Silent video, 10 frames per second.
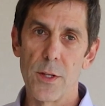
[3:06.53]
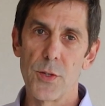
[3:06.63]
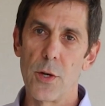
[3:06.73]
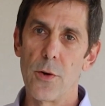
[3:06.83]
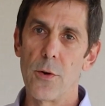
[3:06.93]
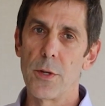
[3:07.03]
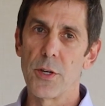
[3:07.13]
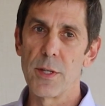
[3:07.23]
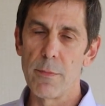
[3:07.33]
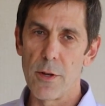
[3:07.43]
So your
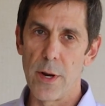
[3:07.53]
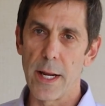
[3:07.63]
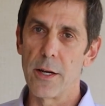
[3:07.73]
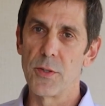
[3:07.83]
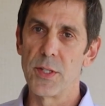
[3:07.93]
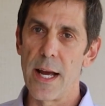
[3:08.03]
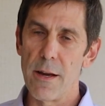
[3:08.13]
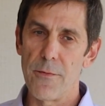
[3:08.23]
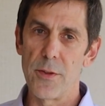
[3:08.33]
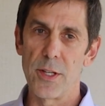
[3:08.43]
symbol rate goes
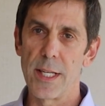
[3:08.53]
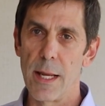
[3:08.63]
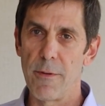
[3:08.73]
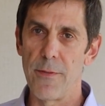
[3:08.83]
down for the same